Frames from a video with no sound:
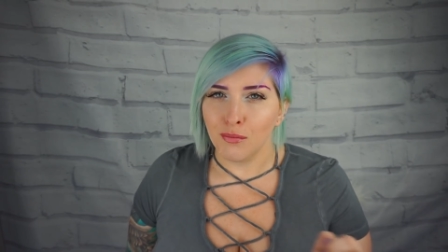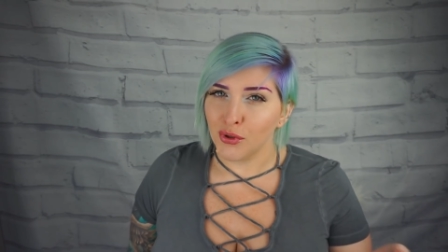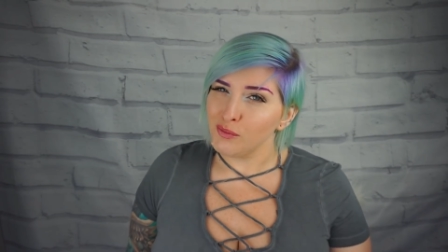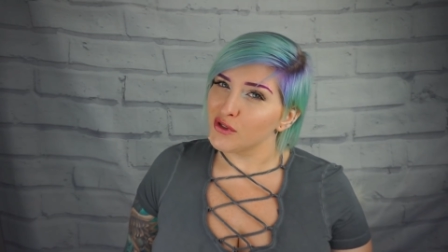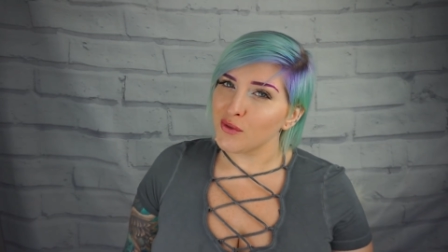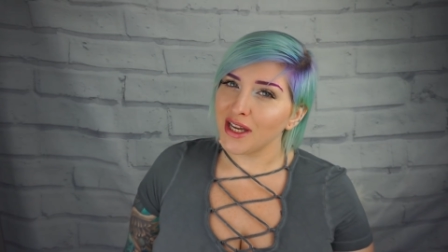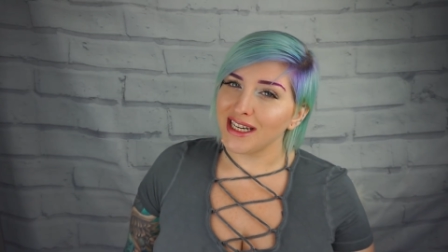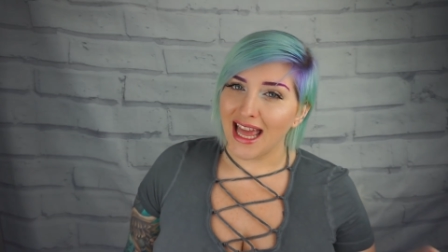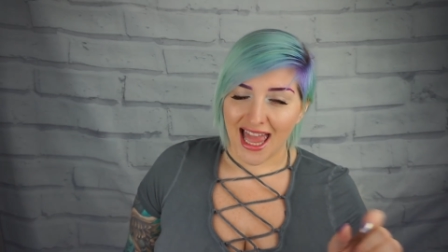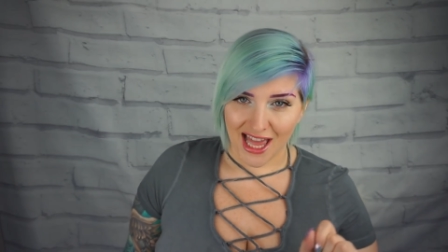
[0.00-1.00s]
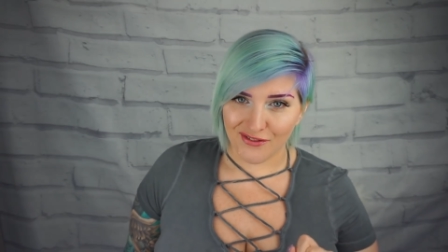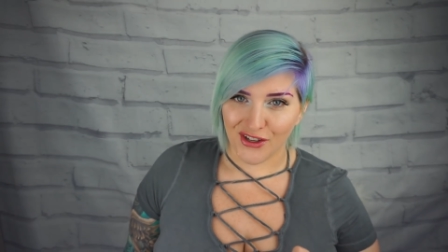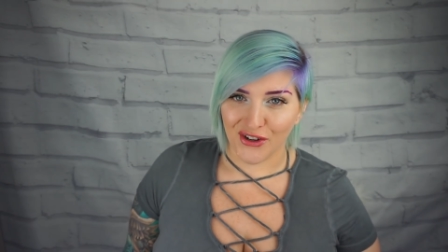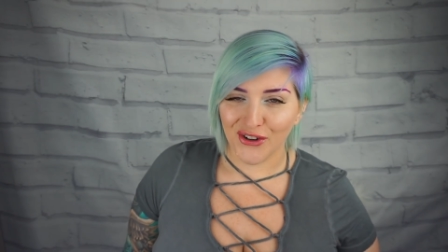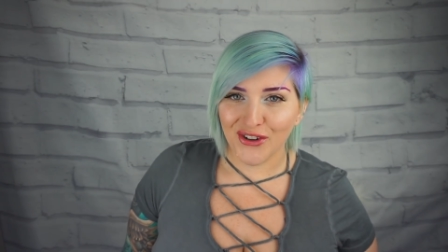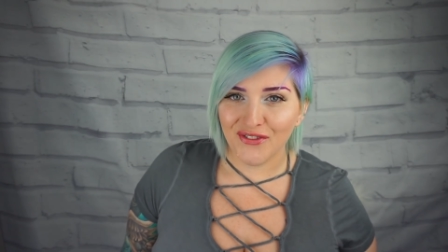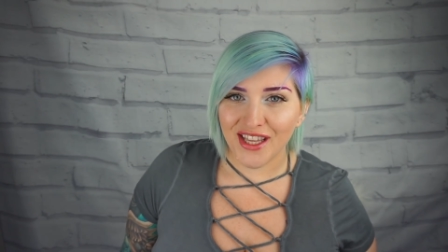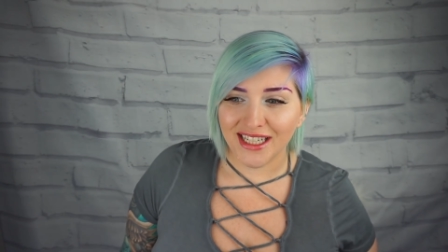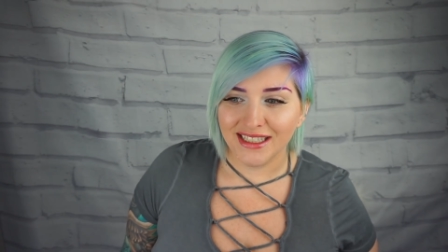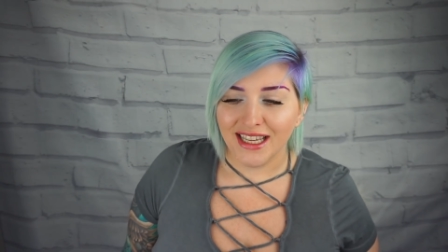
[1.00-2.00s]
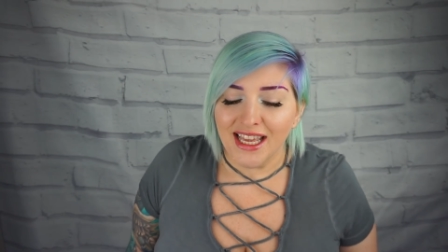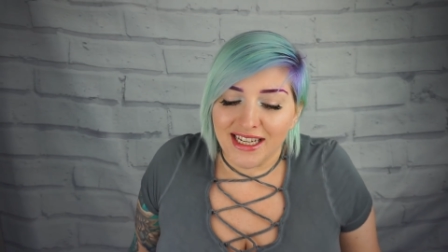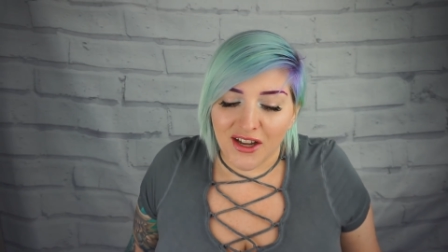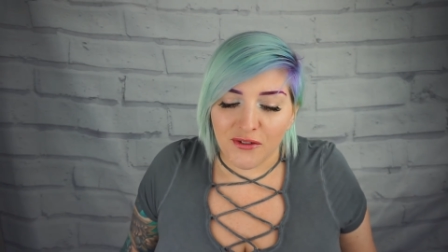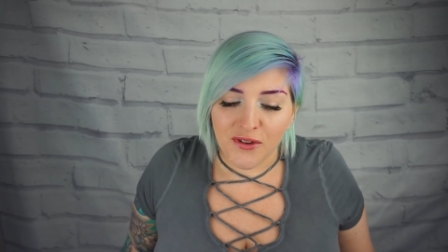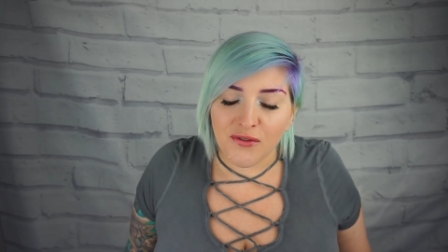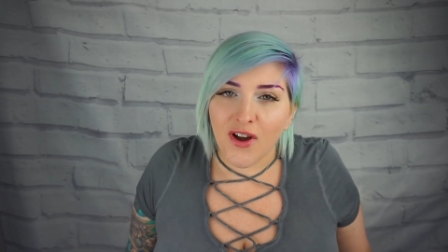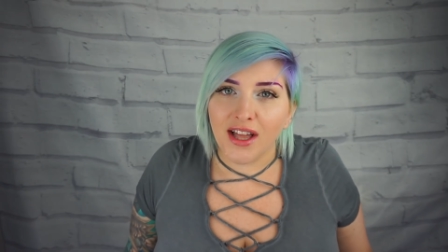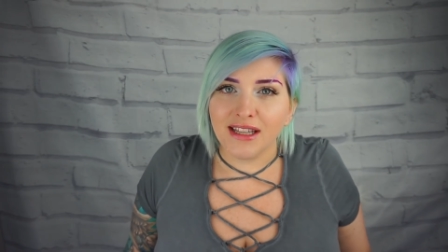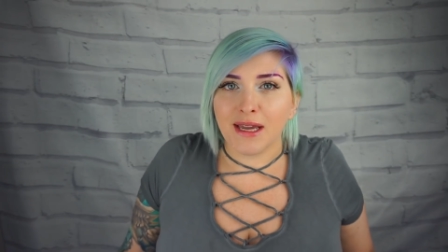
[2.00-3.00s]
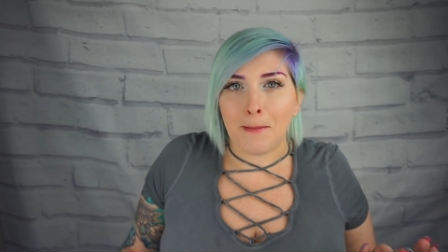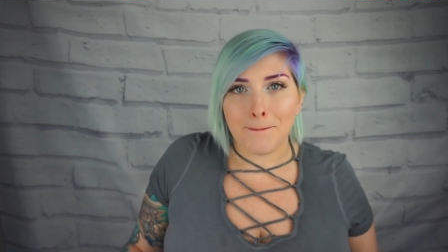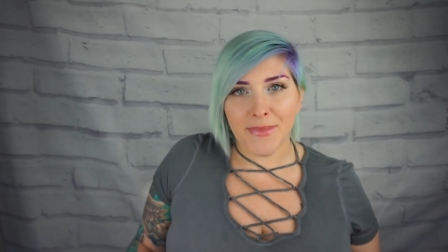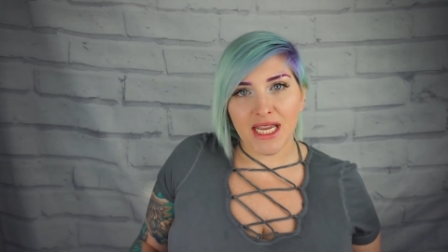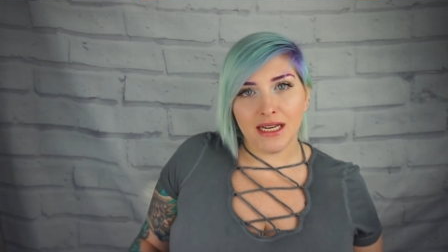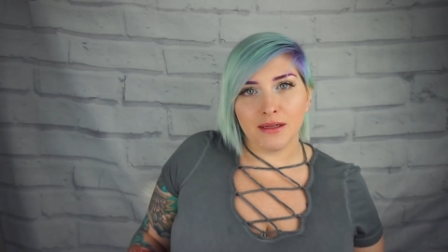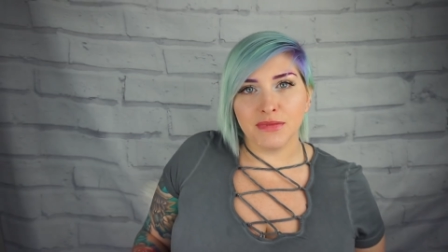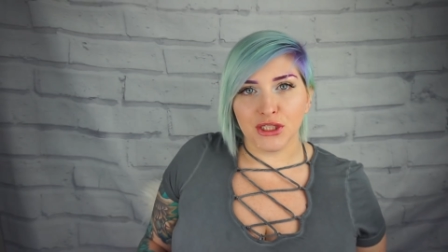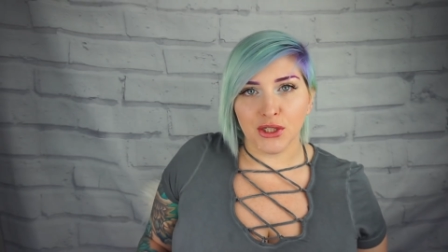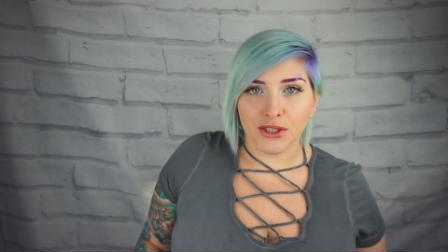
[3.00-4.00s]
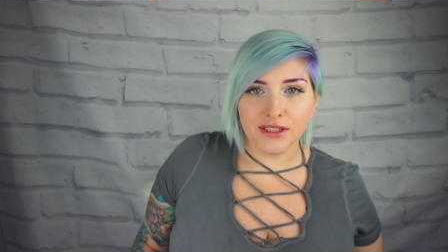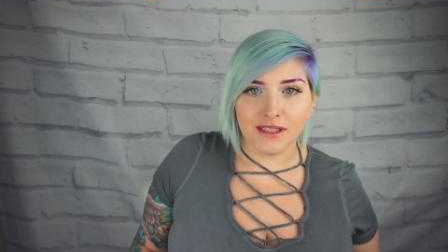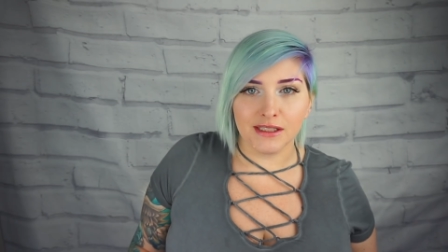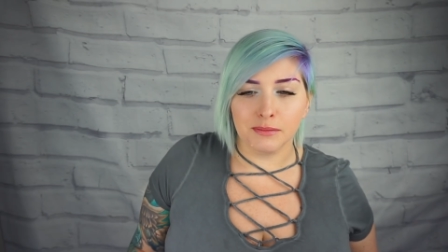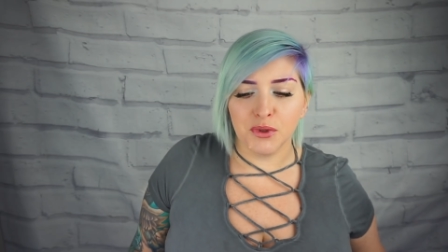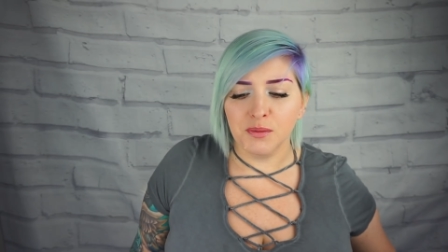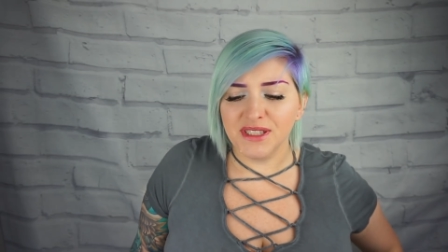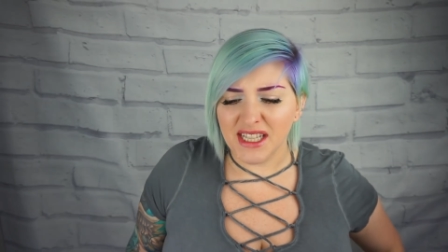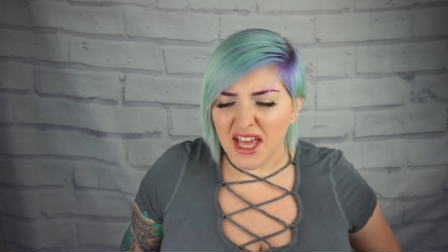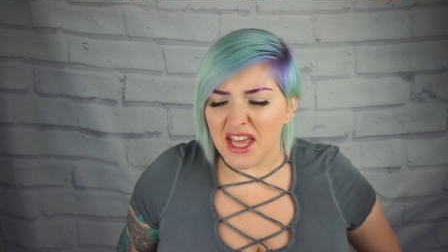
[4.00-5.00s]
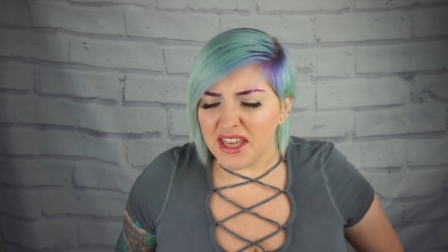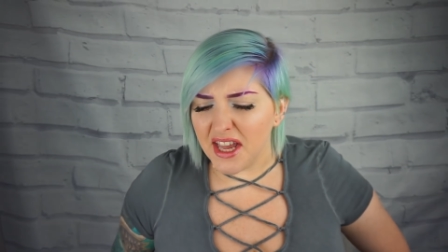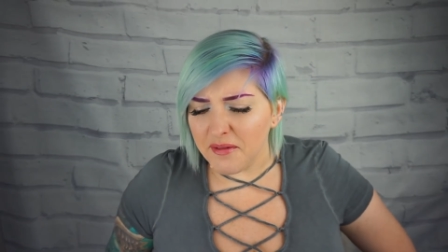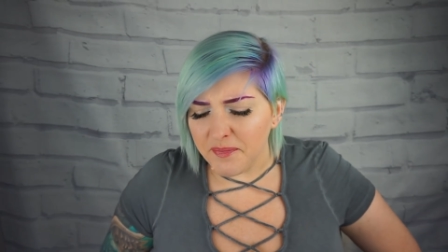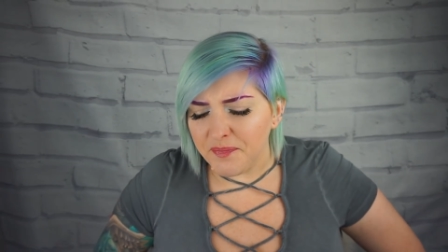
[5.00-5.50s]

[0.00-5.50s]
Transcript: Boob sweat? Have you heard of it? Now, if you've got like medium to large size boobs, yeah,